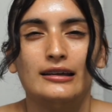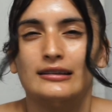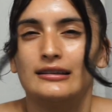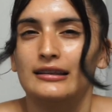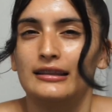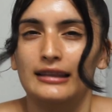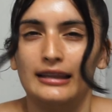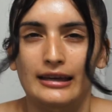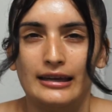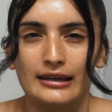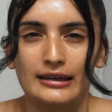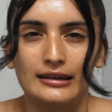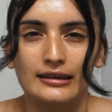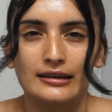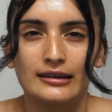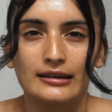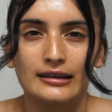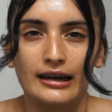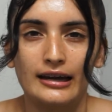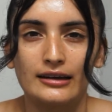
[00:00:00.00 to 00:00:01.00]
like
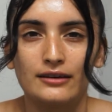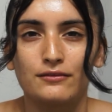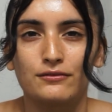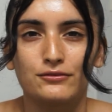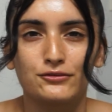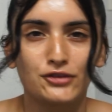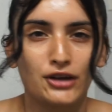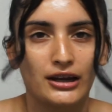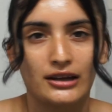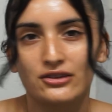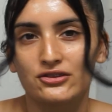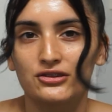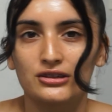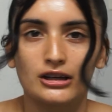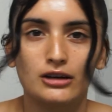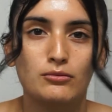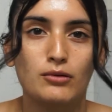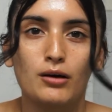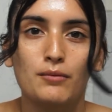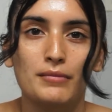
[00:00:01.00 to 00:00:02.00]
kind of change that
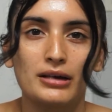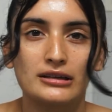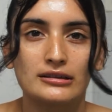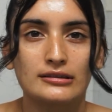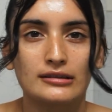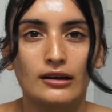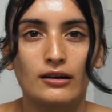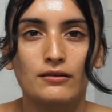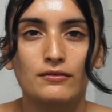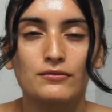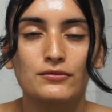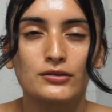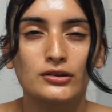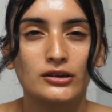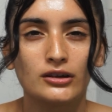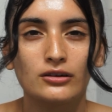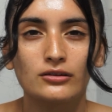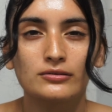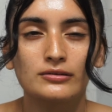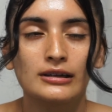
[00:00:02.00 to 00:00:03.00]
about myself, you
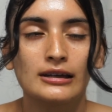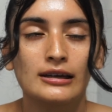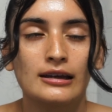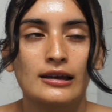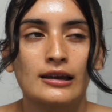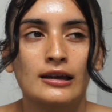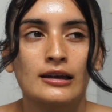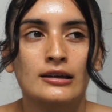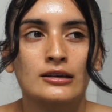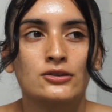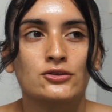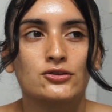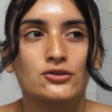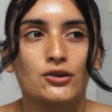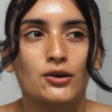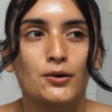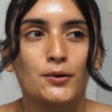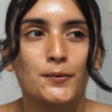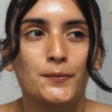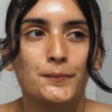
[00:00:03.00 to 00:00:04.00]
know?
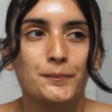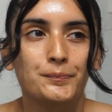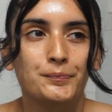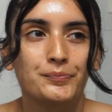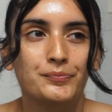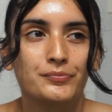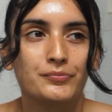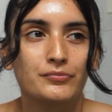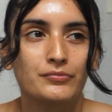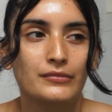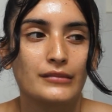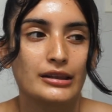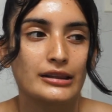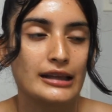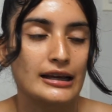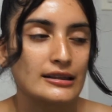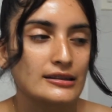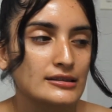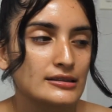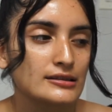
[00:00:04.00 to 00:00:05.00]
So
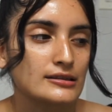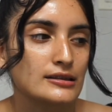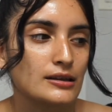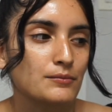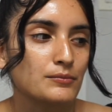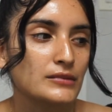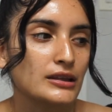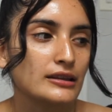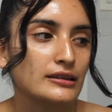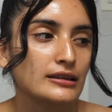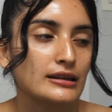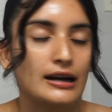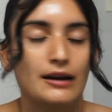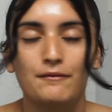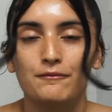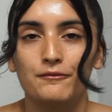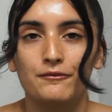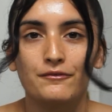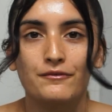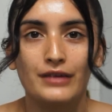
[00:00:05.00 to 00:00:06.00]
that's something that
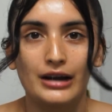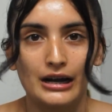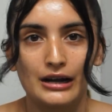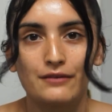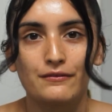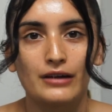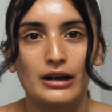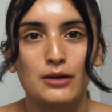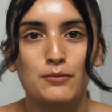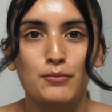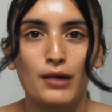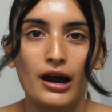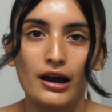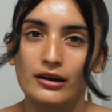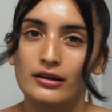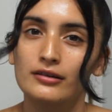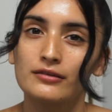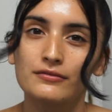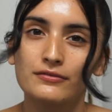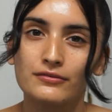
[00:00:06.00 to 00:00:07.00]
I'm very, very proud
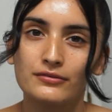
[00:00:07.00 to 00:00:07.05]
of.